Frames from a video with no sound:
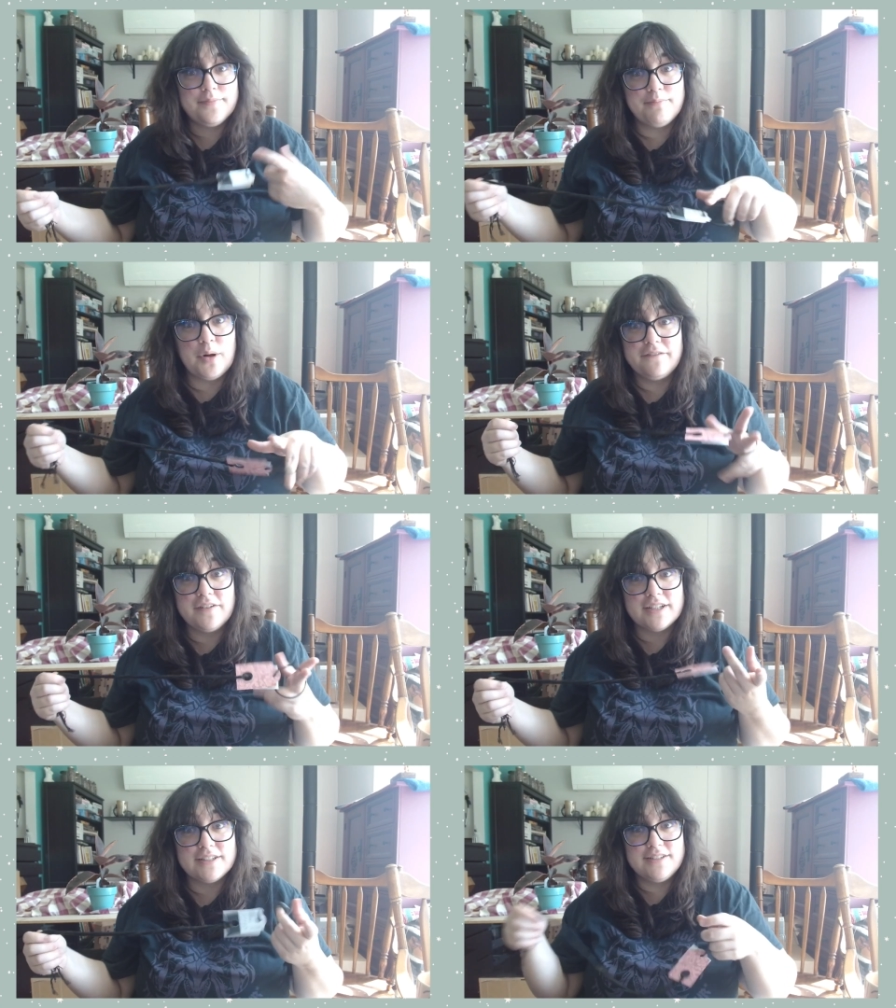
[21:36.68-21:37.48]

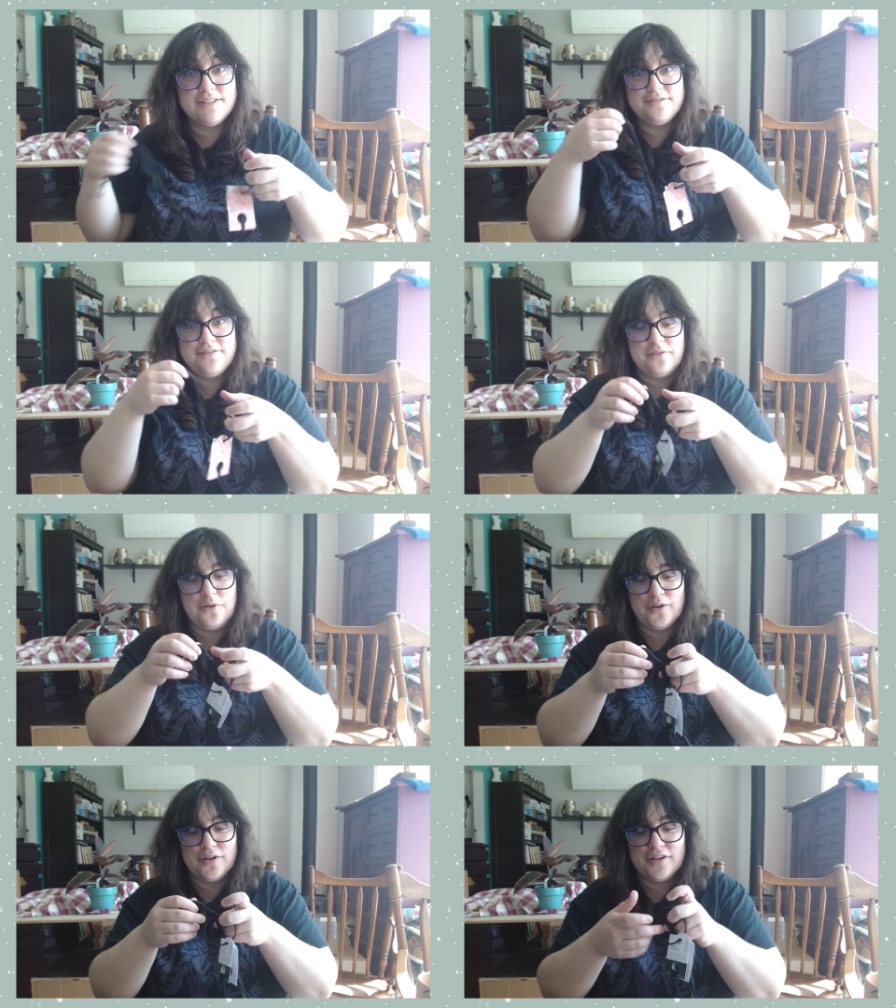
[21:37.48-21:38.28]
perfect
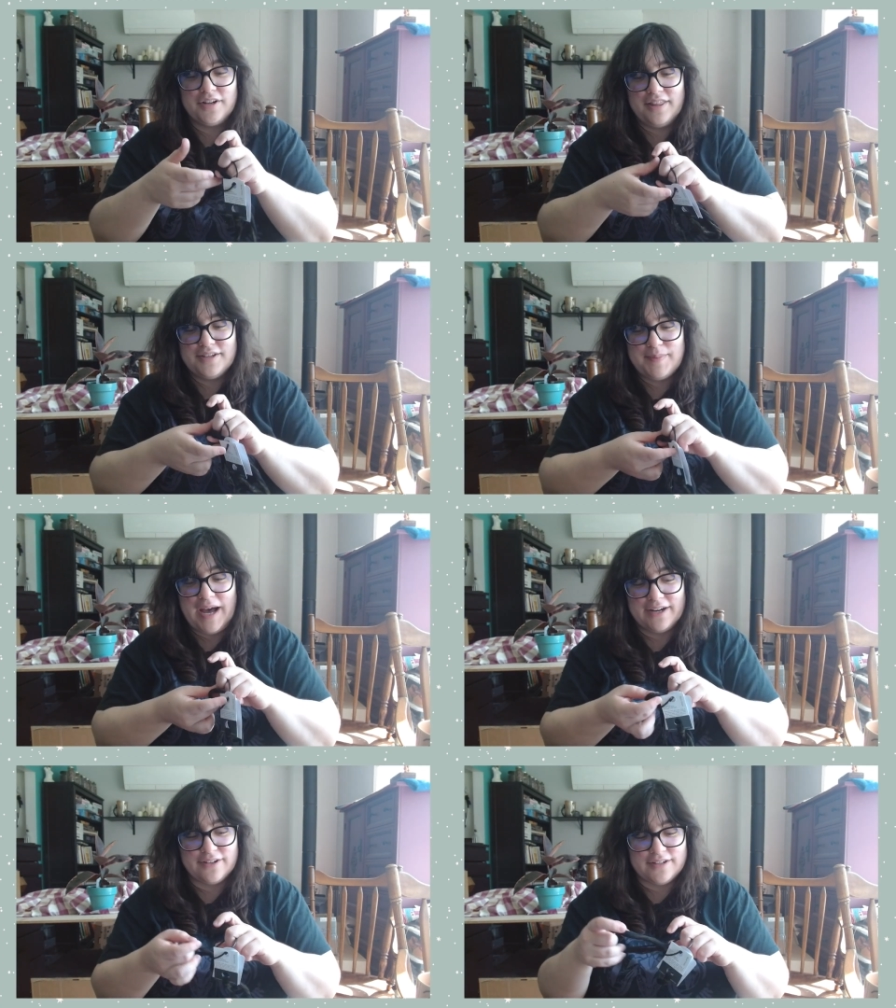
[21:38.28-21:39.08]
for this
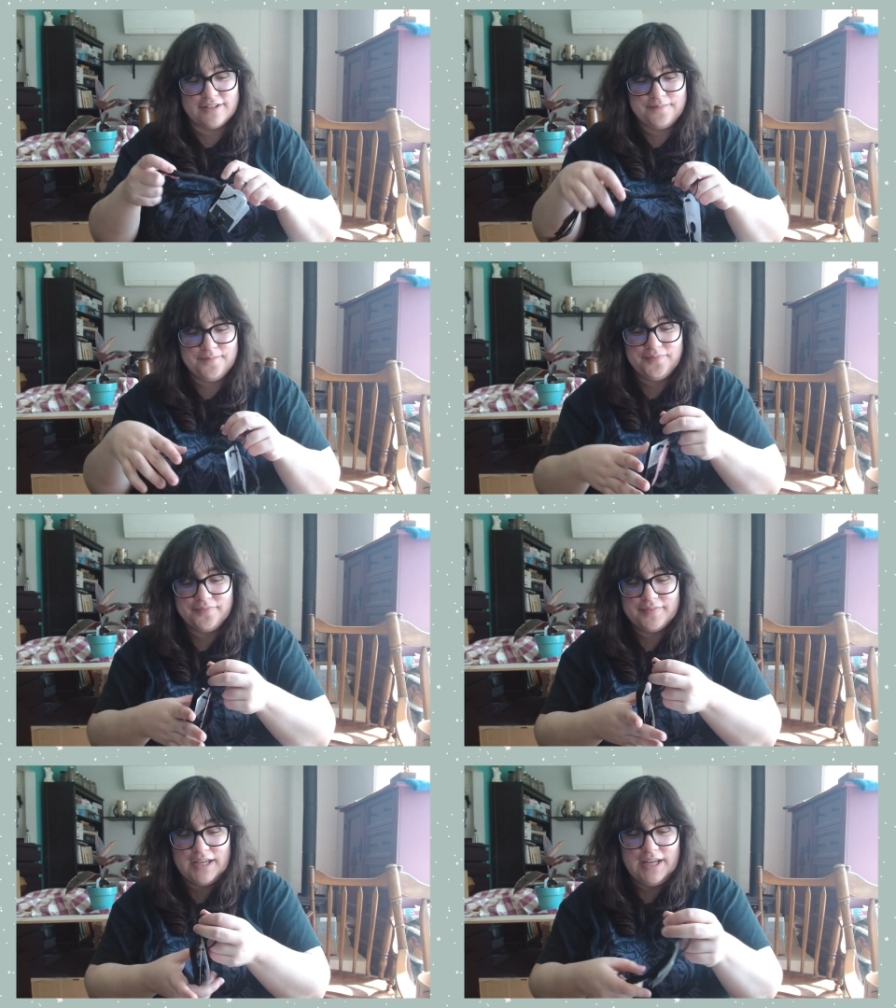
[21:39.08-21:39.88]
pattern.
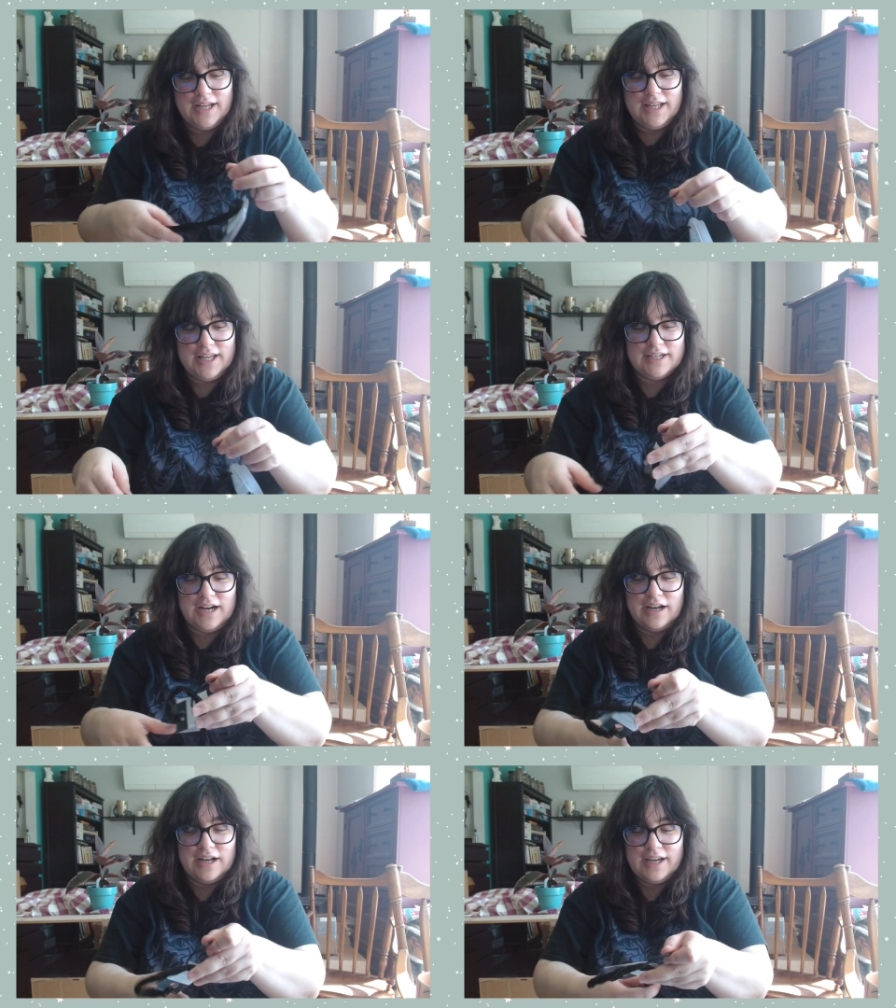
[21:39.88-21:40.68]
And
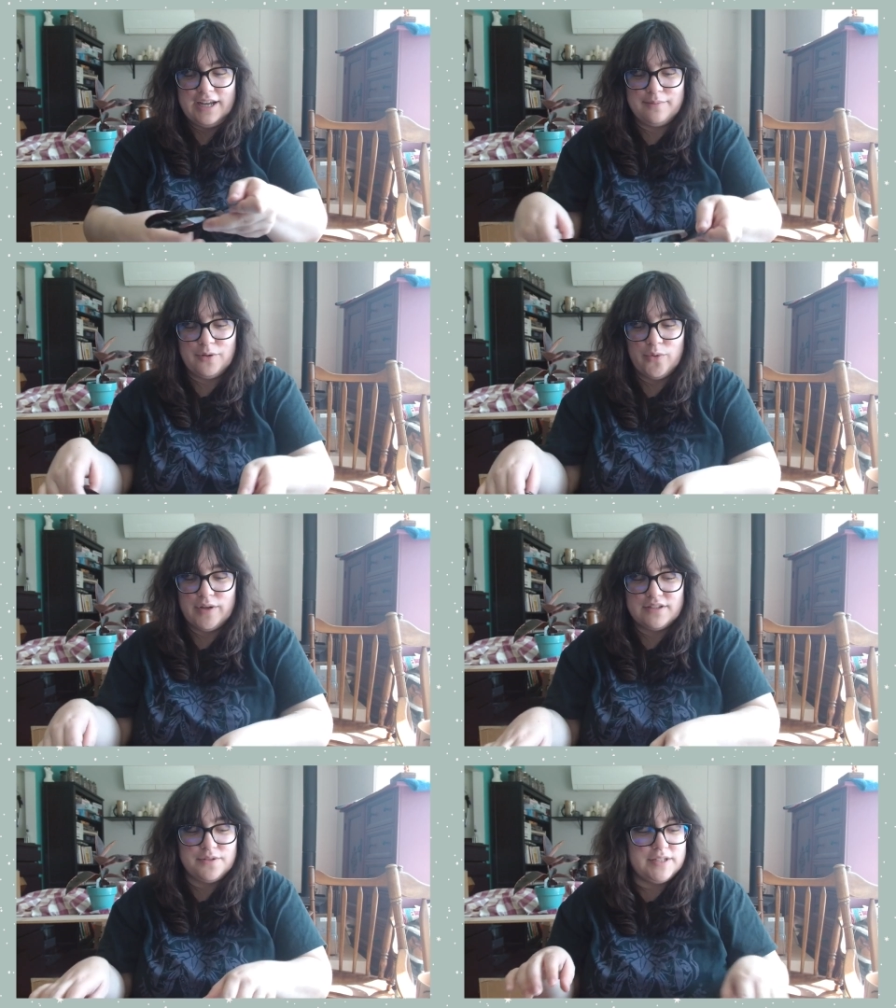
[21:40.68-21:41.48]
I am
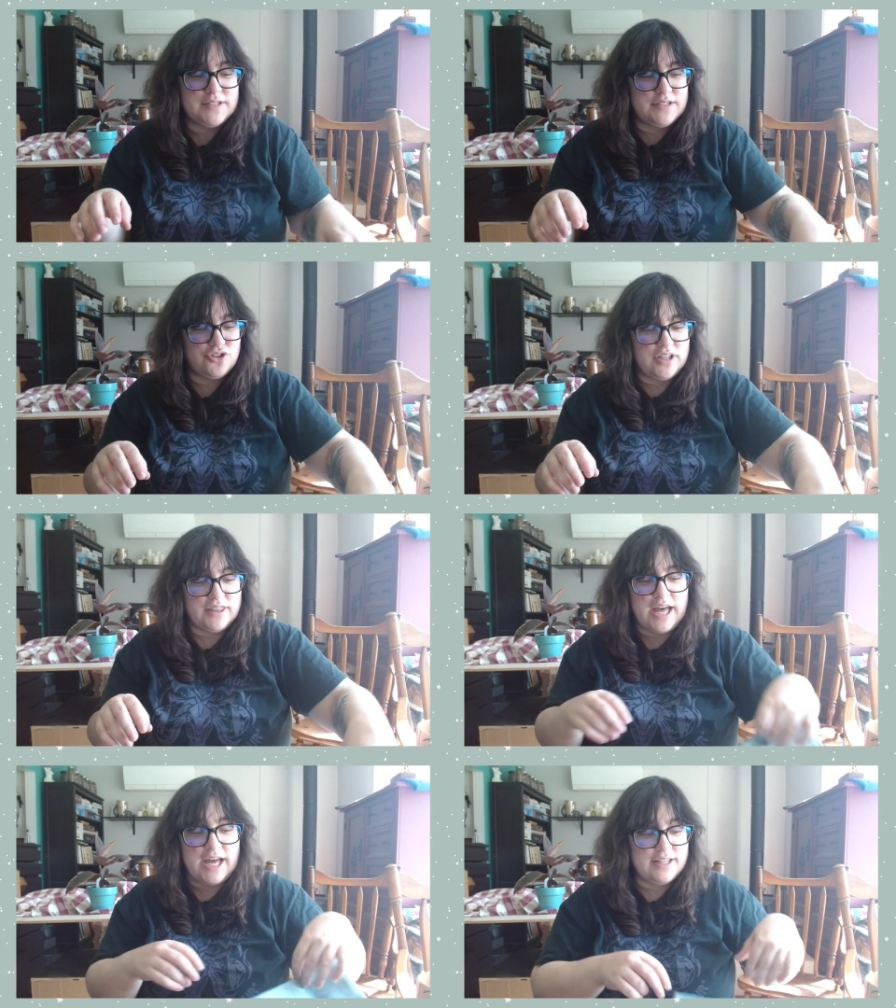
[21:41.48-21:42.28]
going to be stitching
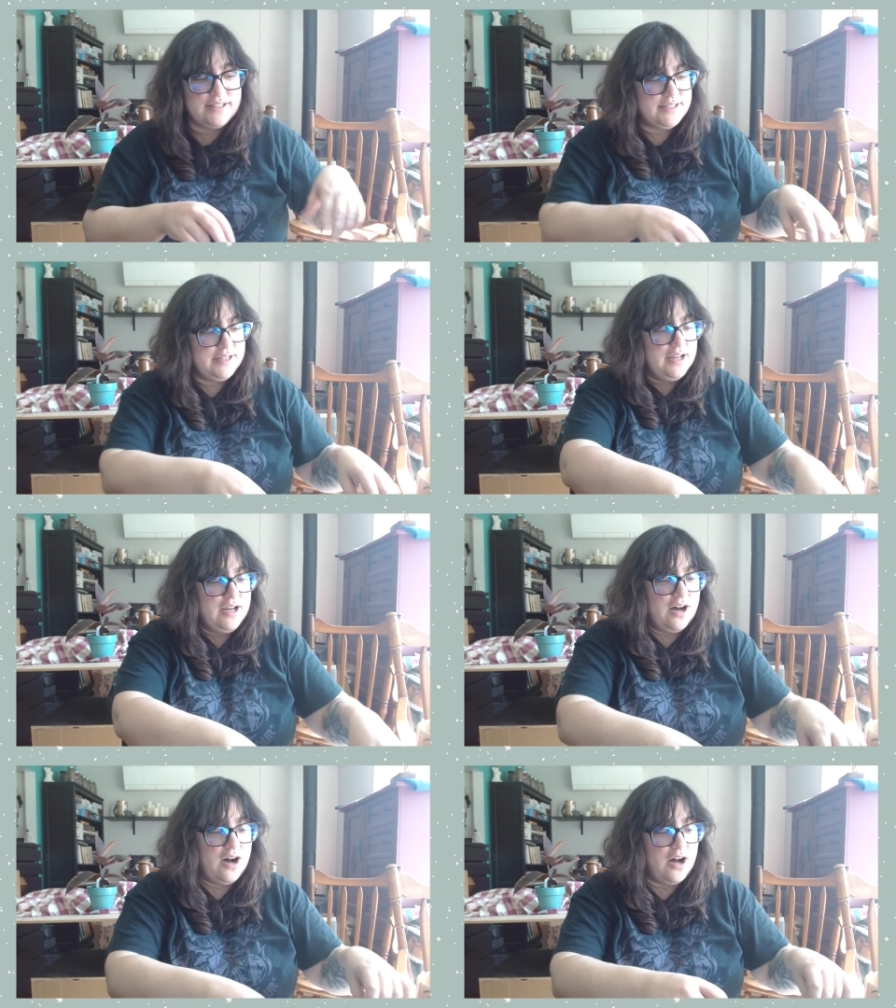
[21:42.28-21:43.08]
that
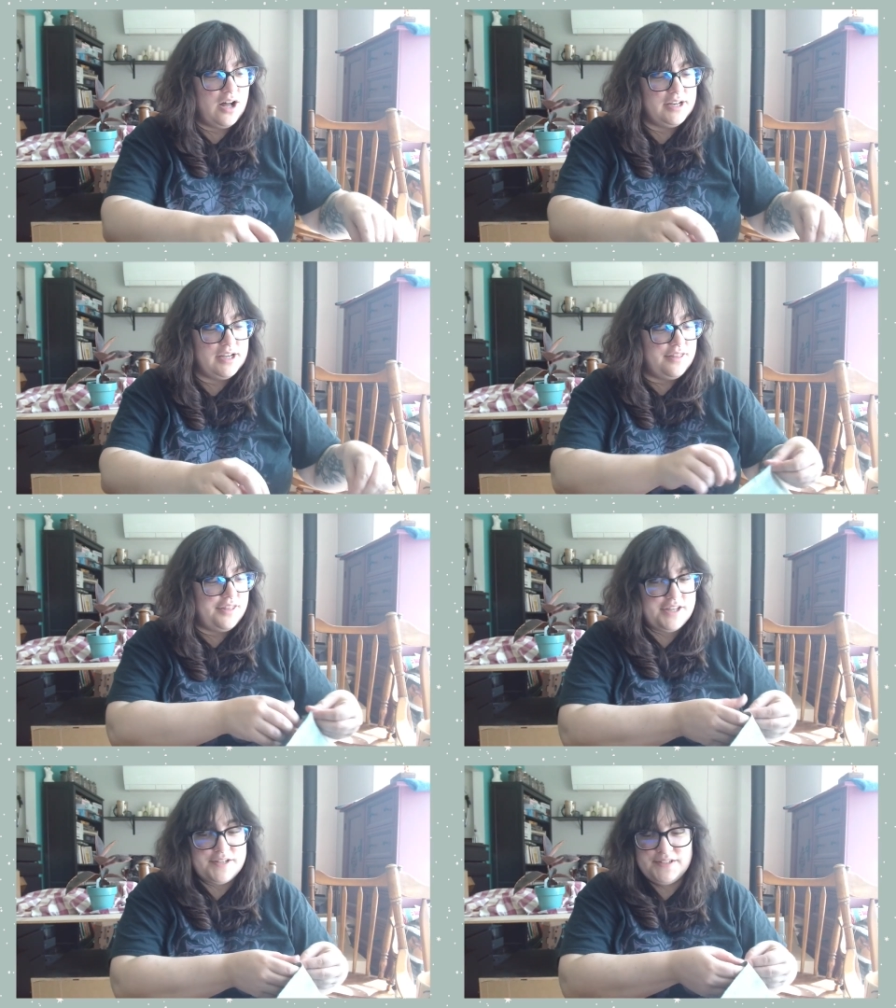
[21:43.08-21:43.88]
on
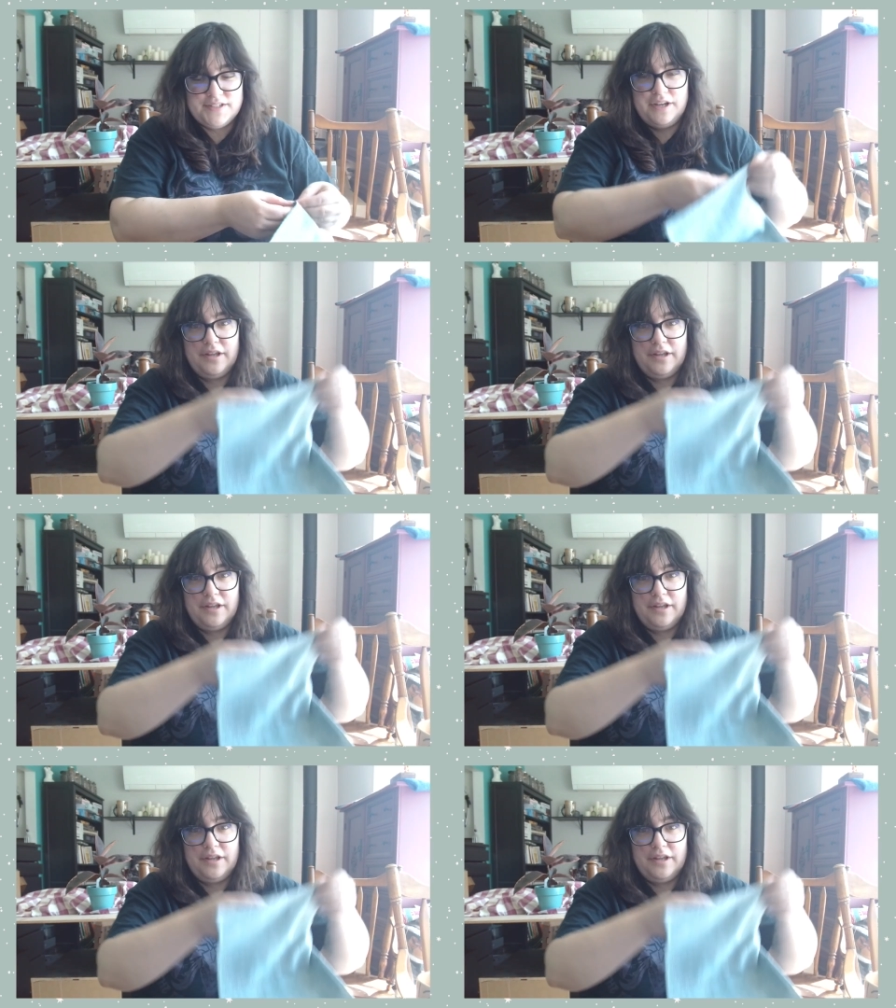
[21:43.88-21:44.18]
this